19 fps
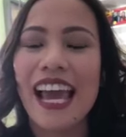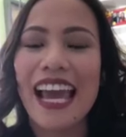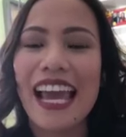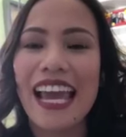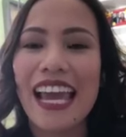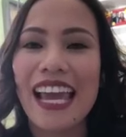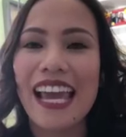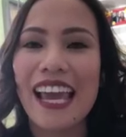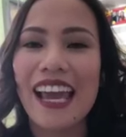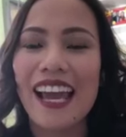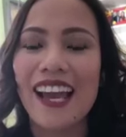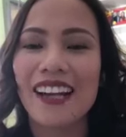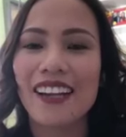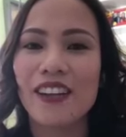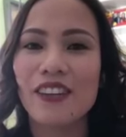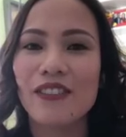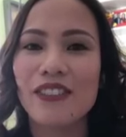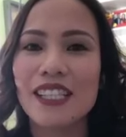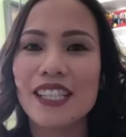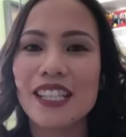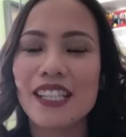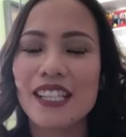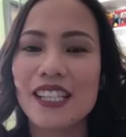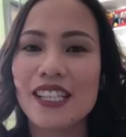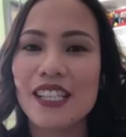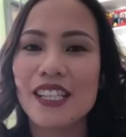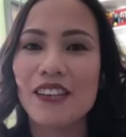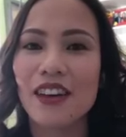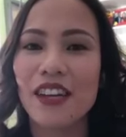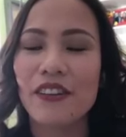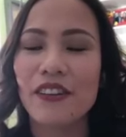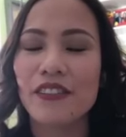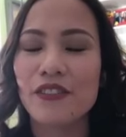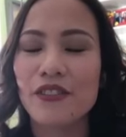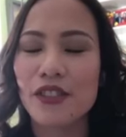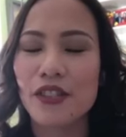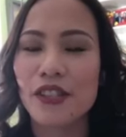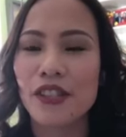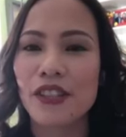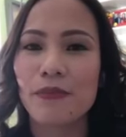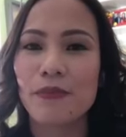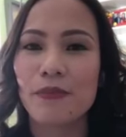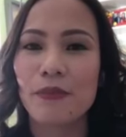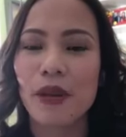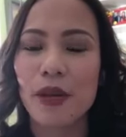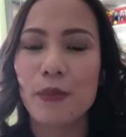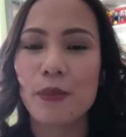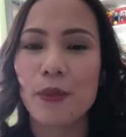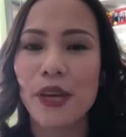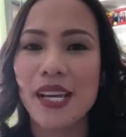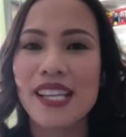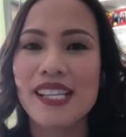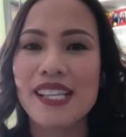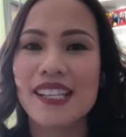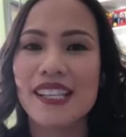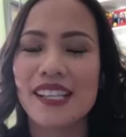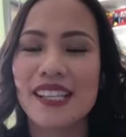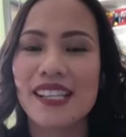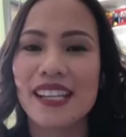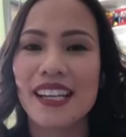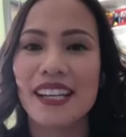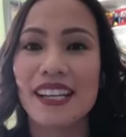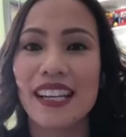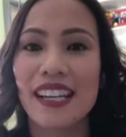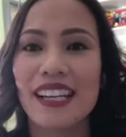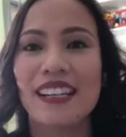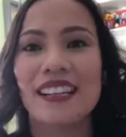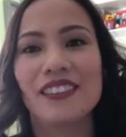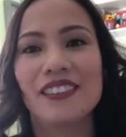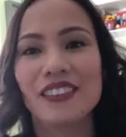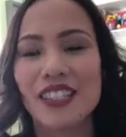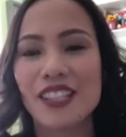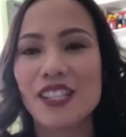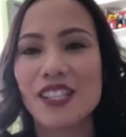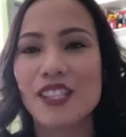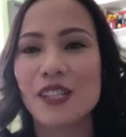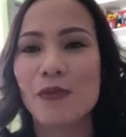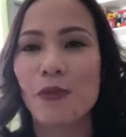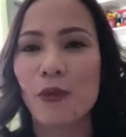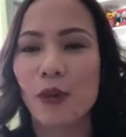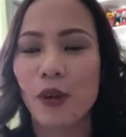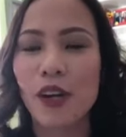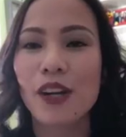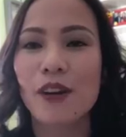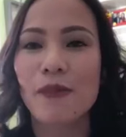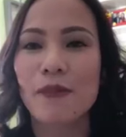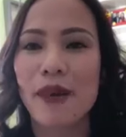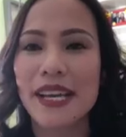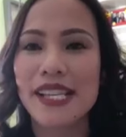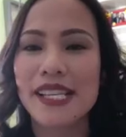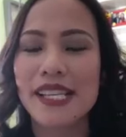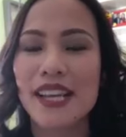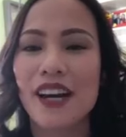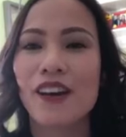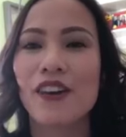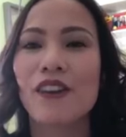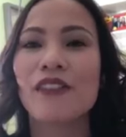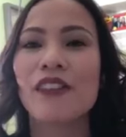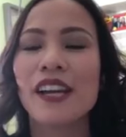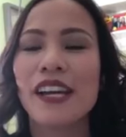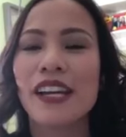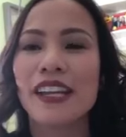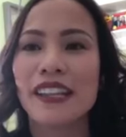And it wasn't until I did my braces and then did some work on myself.